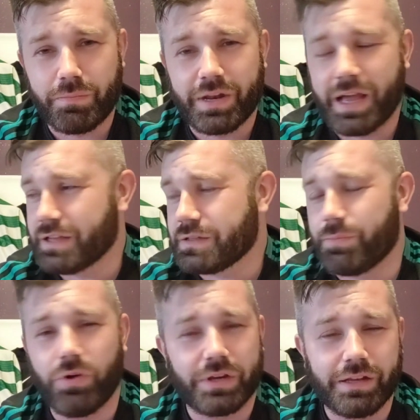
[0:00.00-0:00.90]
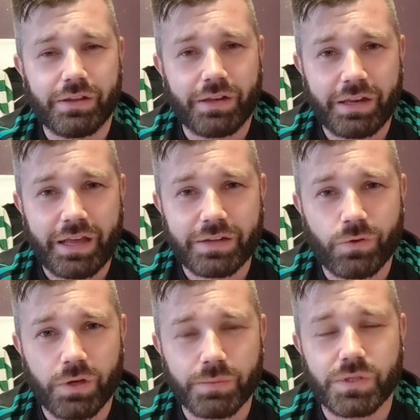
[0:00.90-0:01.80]
plans to put a little in
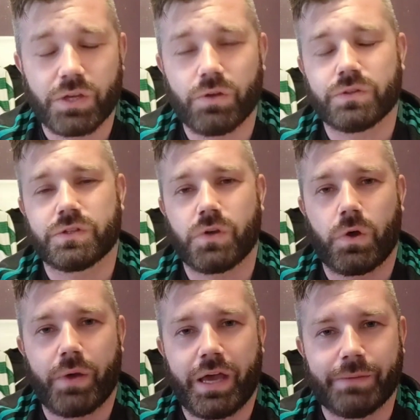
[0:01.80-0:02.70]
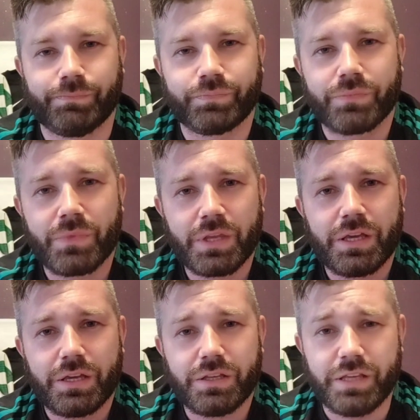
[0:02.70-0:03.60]
anytime soon. So,
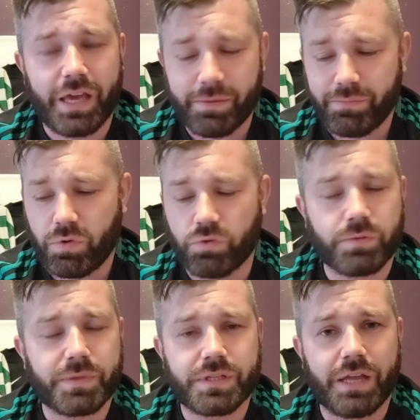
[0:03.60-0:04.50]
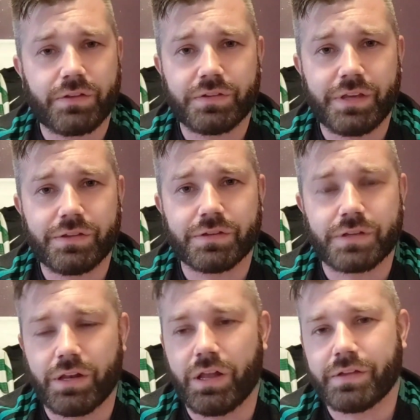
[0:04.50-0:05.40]
100%. I think there's
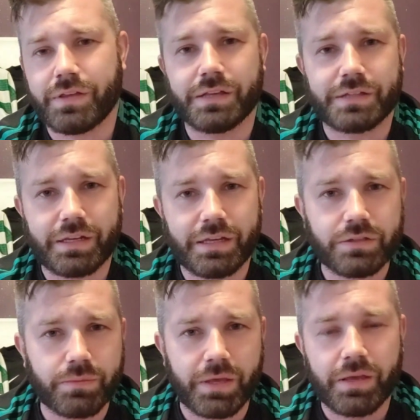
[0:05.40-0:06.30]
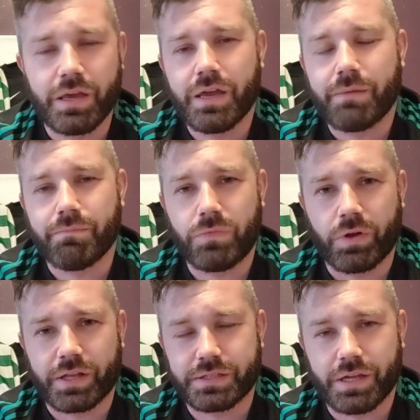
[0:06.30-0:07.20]
a lot of things that need to be
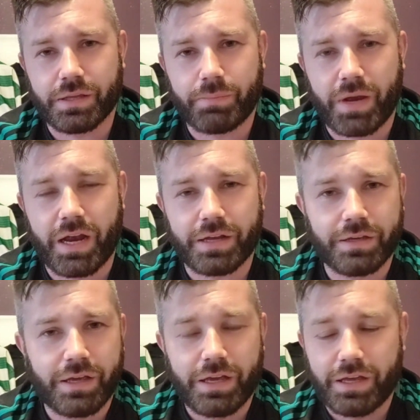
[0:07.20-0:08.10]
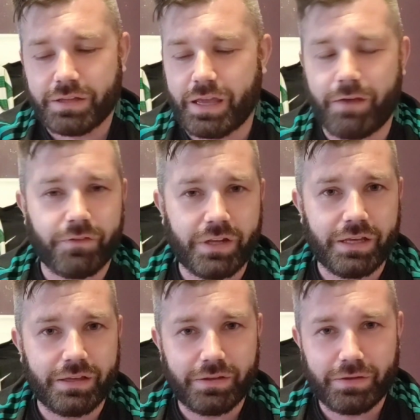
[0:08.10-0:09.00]
done at Celtic Park.
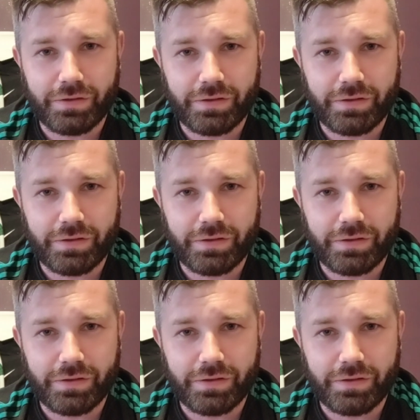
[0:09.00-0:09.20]
Definitely